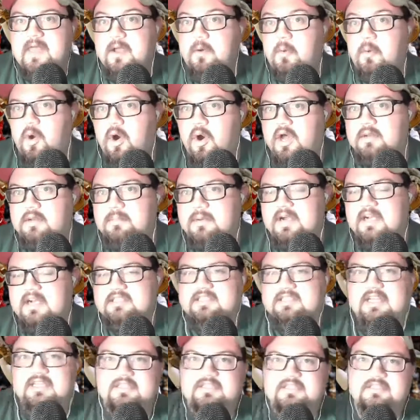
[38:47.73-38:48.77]
won because of
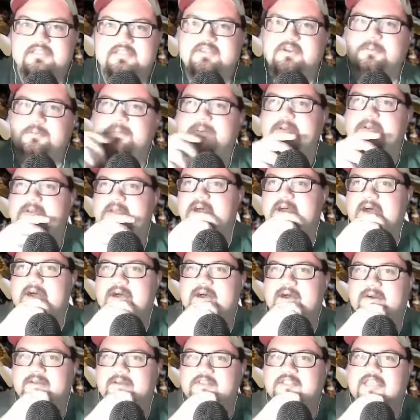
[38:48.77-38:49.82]
that stupid
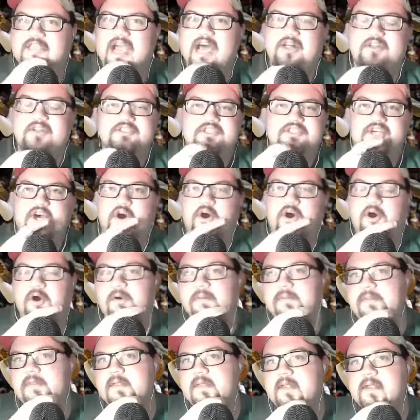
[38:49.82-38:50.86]
challenge call
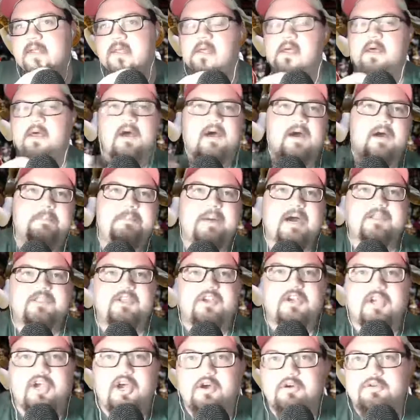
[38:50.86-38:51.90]
by their
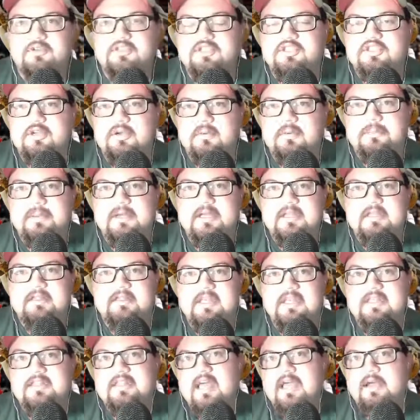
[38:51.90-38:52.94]
coach. But
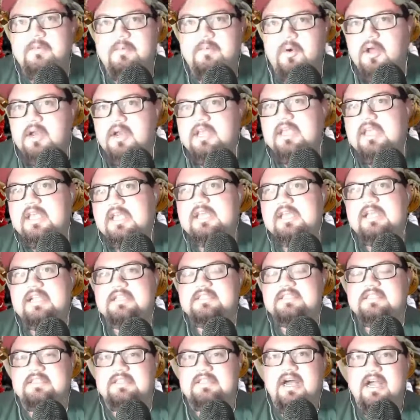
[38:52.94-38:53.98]
then they won again
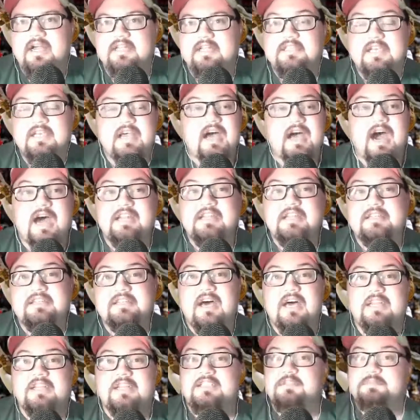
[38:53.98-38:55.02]
against the Lions. I did
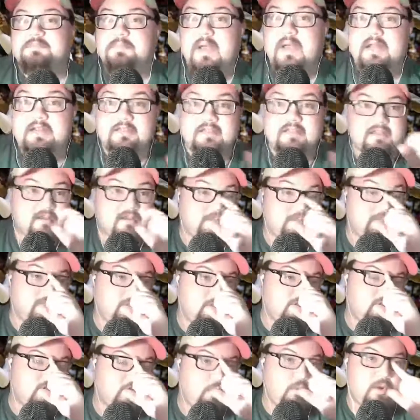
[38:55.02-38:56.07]
not expect them
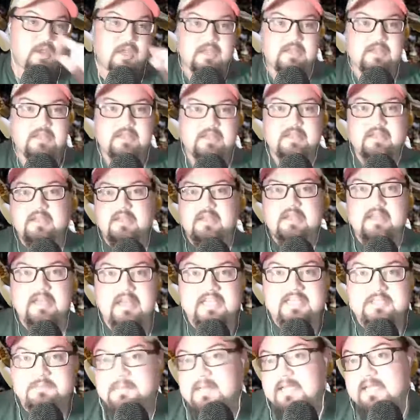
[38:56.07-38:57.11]
to win
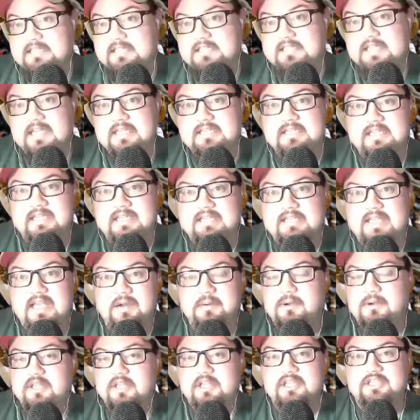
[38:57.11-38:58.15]
as big as they did. They
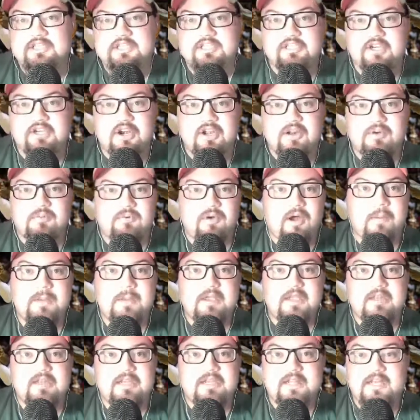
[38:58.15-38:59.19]
really just started
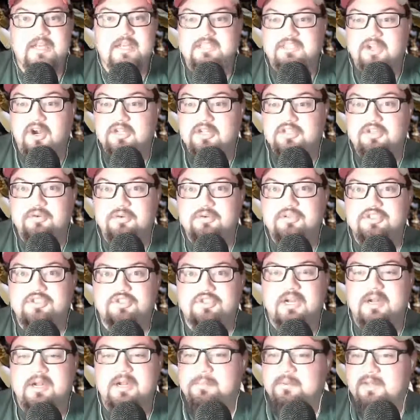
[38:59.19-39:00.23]
rubbing it in. They started doing
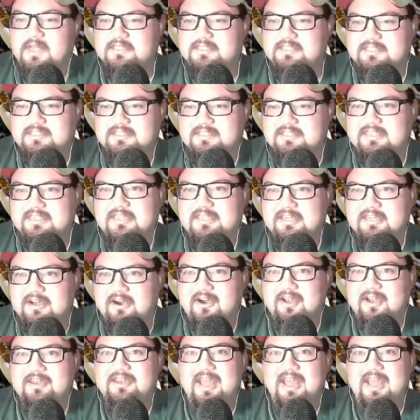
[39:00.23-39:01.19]
trick plays and shit on